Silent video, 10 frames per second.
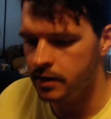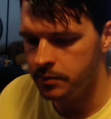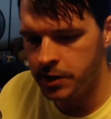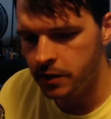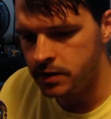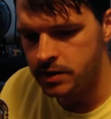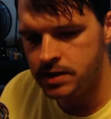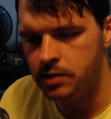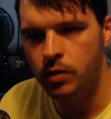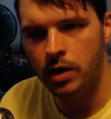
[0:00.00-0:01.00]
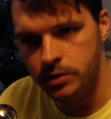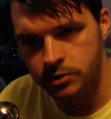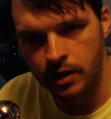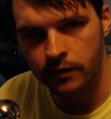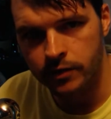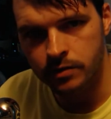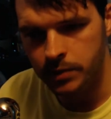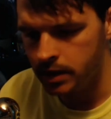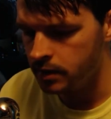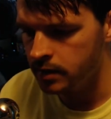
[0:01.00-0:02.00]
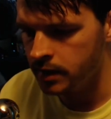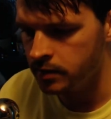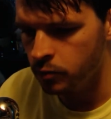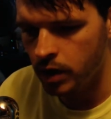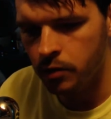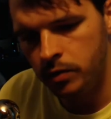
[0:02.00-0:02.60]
I mean, you could just see why we drafted him and why